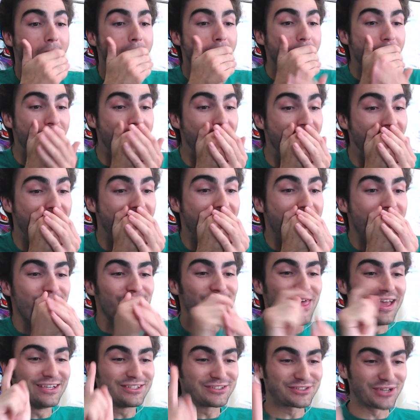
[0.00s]
Oh,
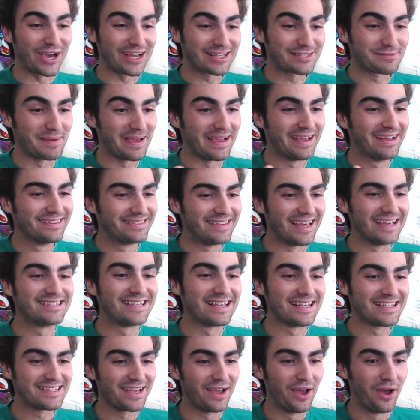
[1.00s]
they tricked me. This
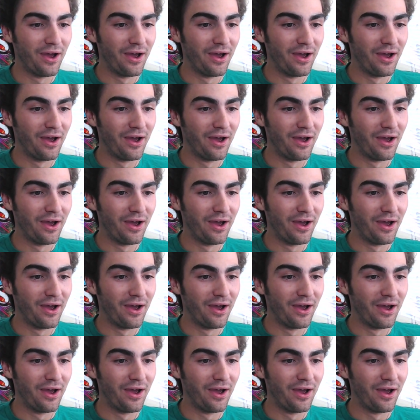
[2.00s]
is...